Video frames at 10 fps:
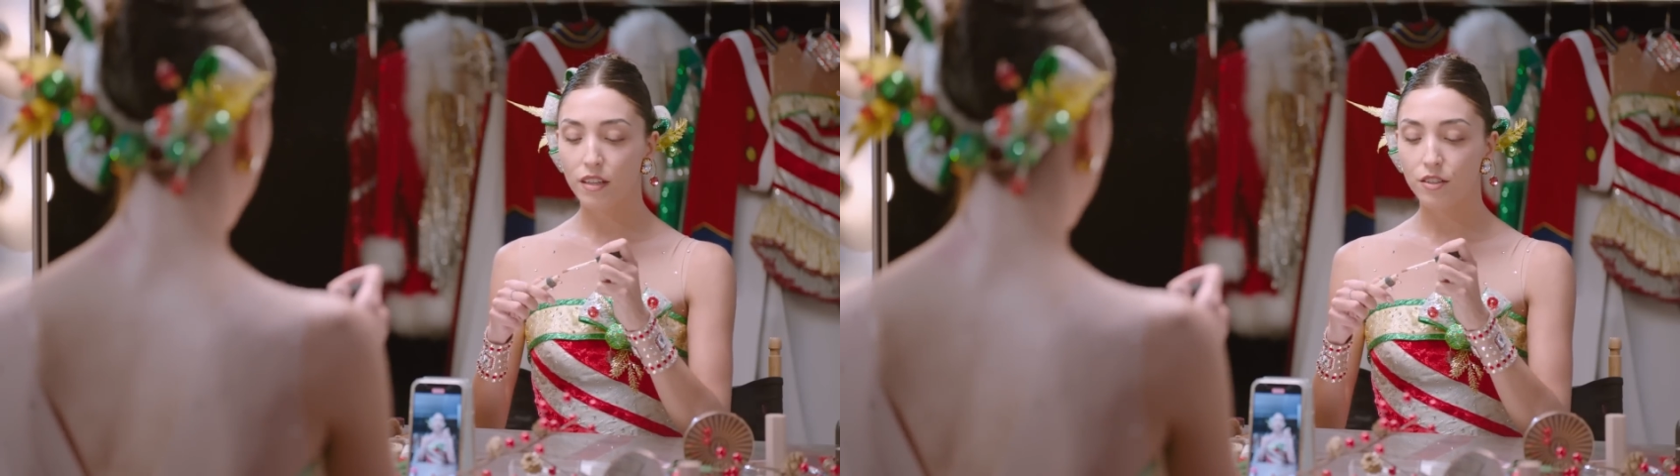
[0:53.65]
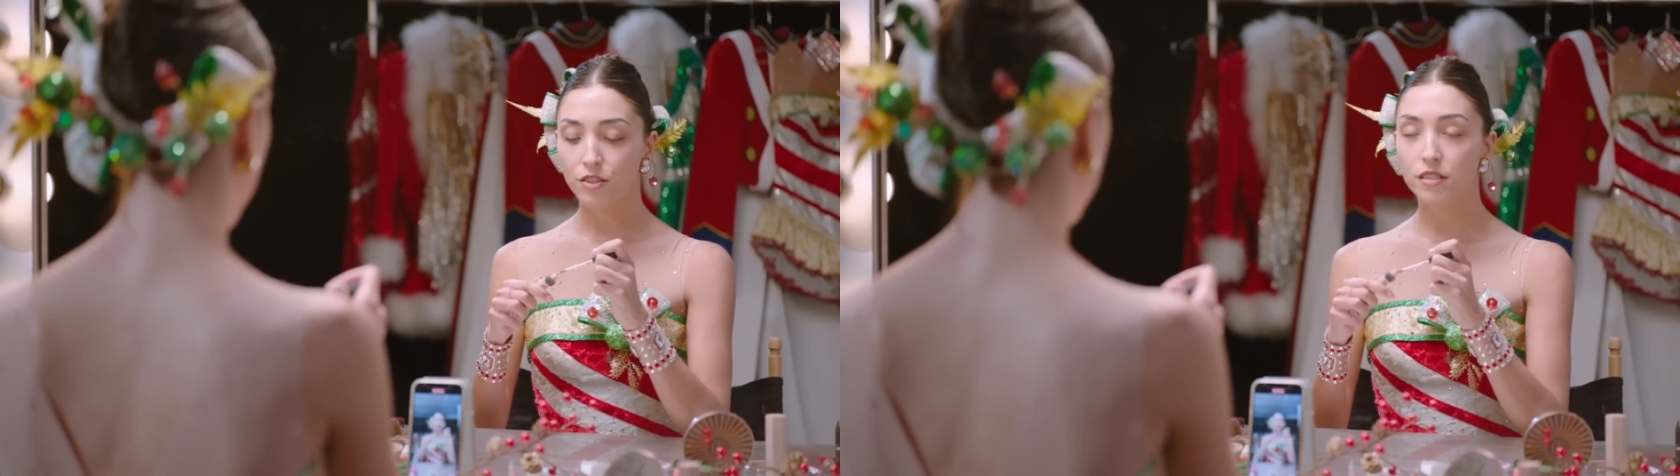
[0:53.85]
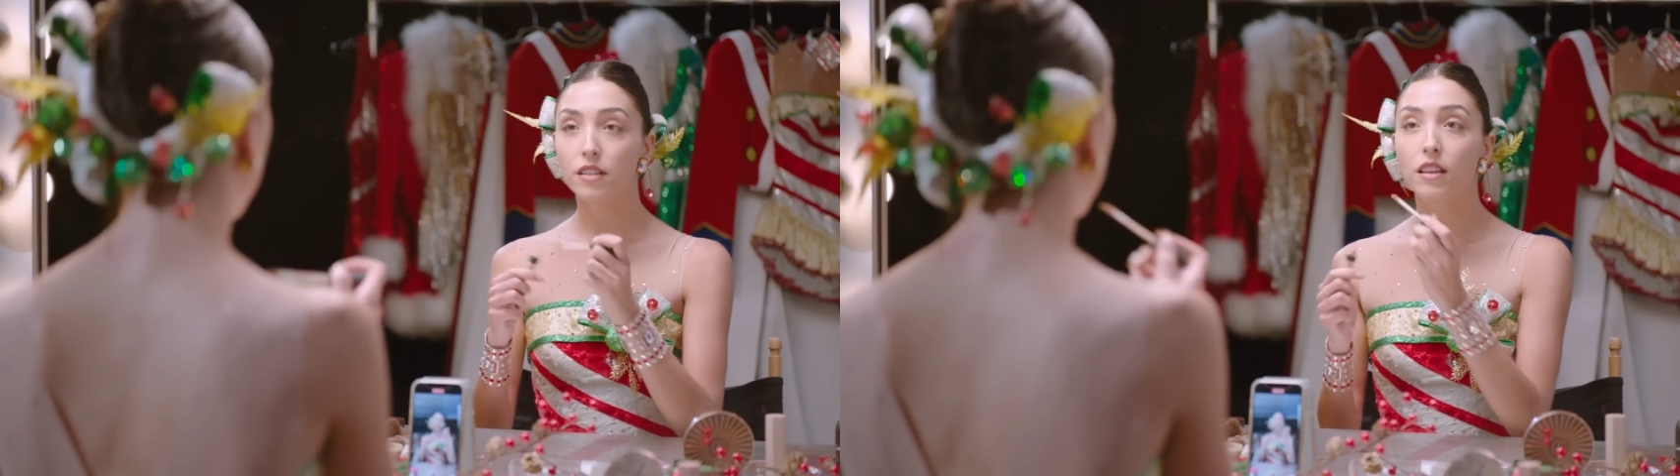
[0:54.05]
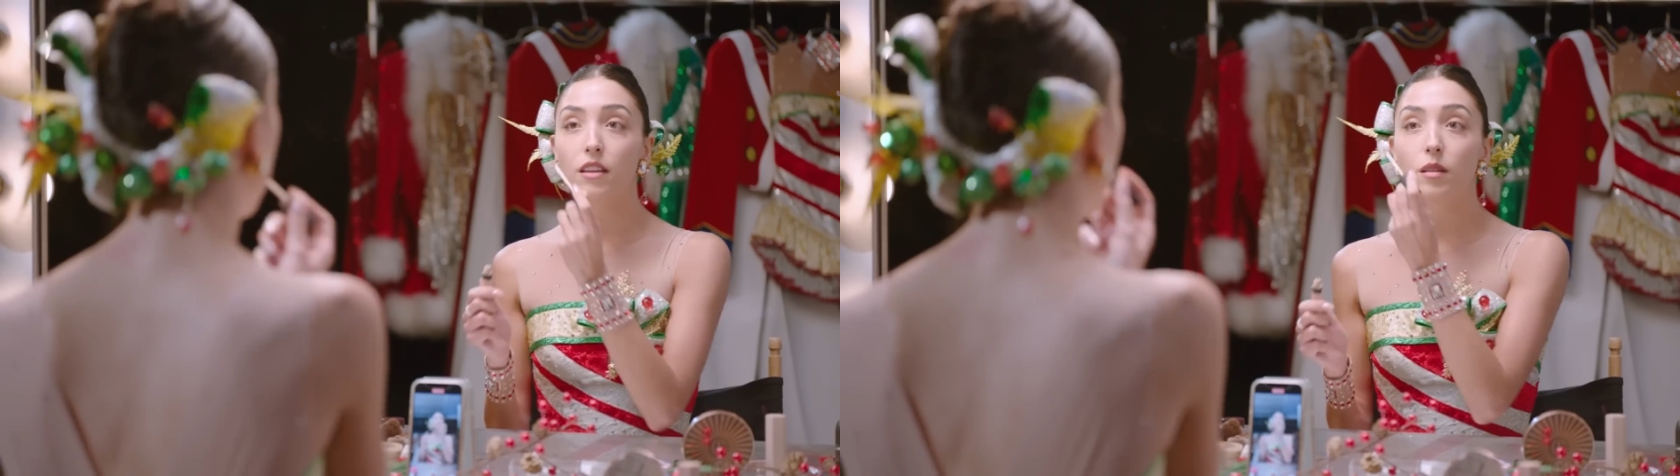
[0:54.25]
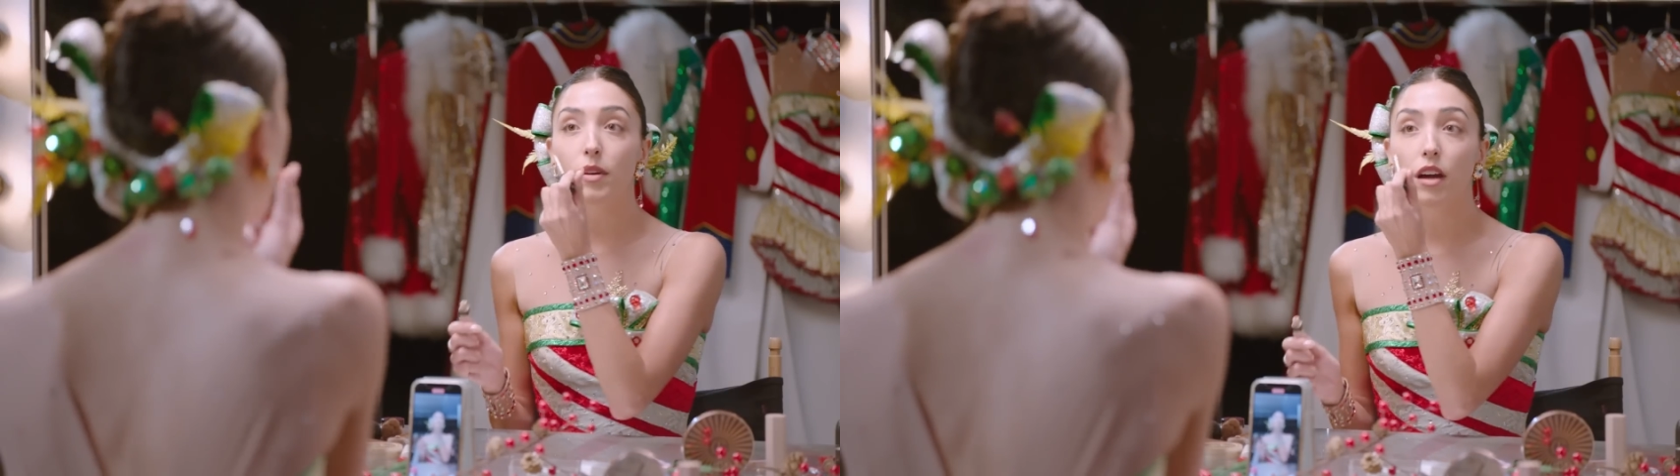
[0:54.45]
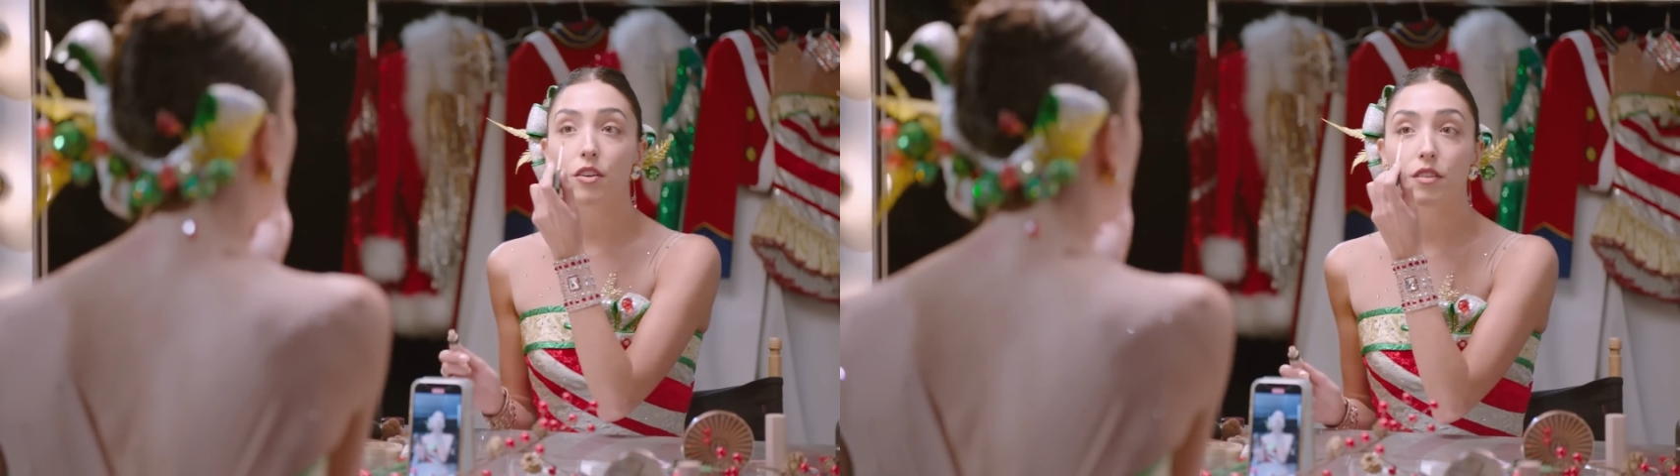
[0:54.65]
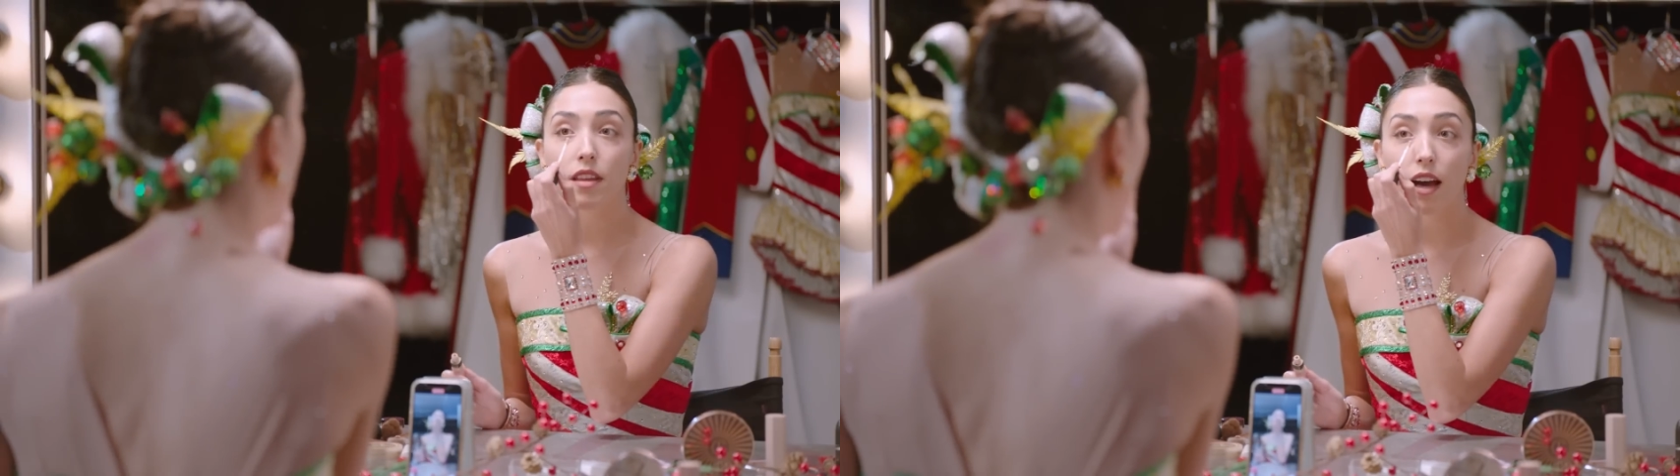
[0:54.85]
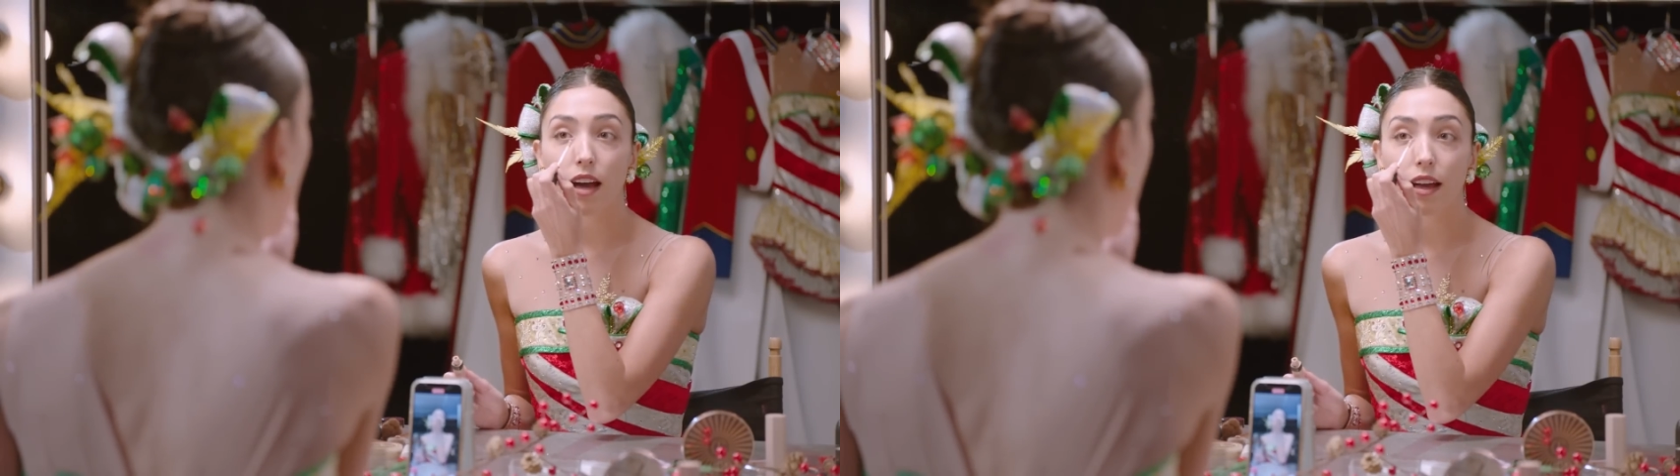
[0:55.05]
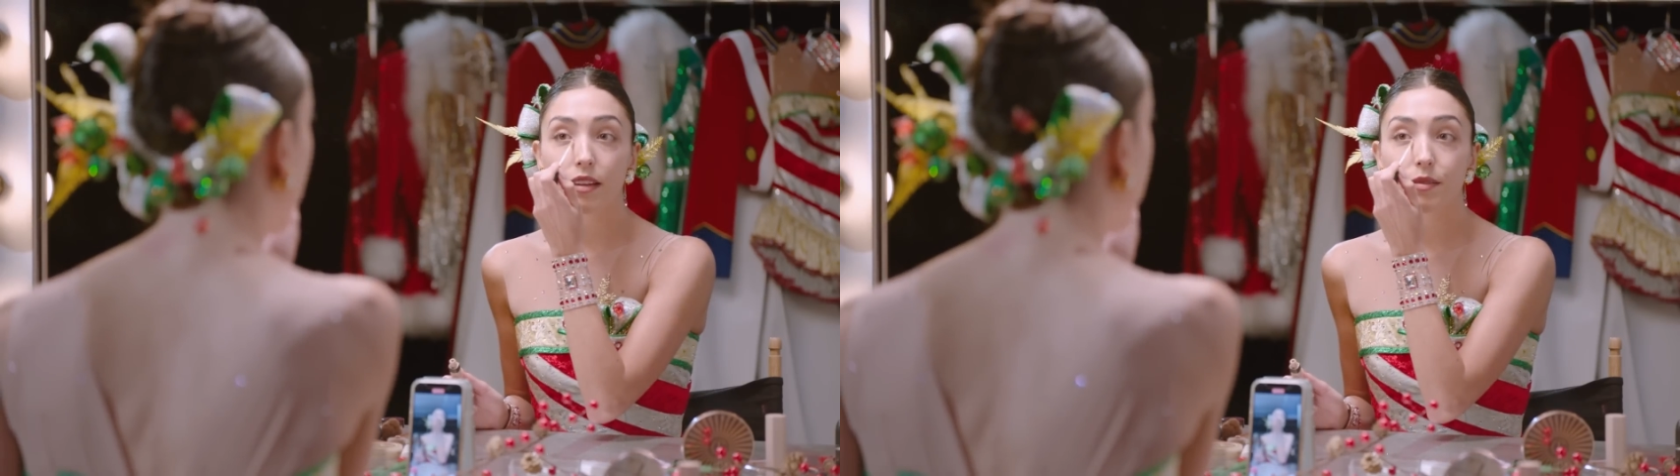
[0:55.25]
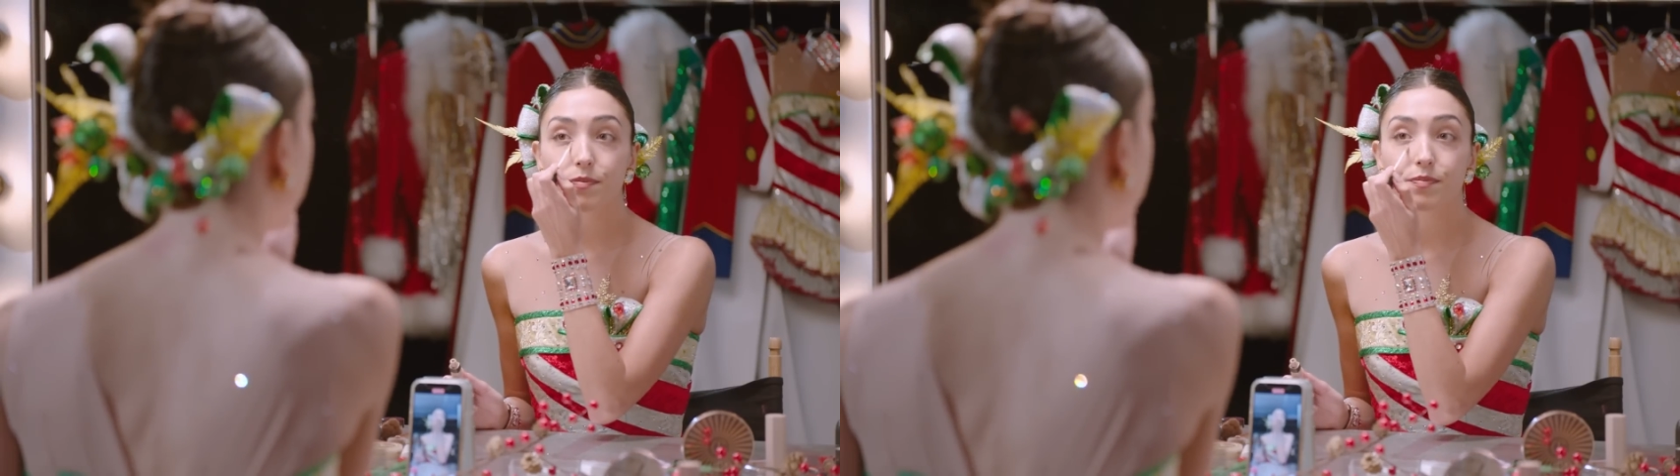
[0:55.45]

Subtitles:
just a little bit under the eye,